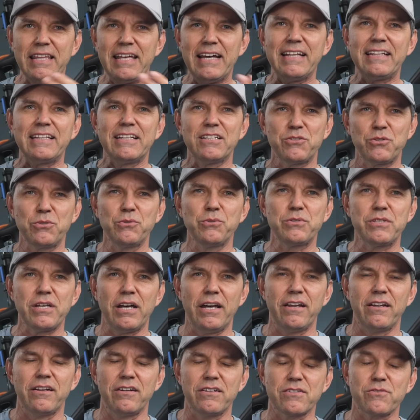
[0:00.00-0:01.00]
than the two
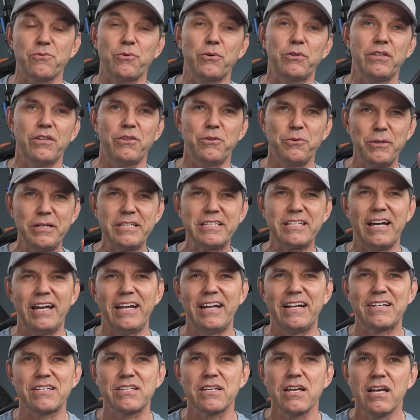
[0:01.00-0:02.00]
tires or the three
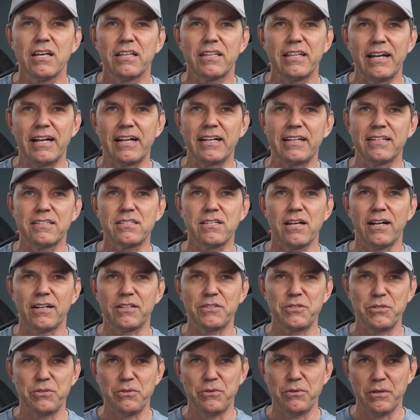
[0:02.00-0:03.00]
tires that I'm going to
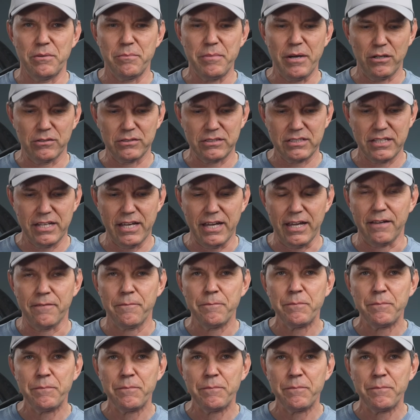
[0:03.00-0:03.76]
talk to you about today.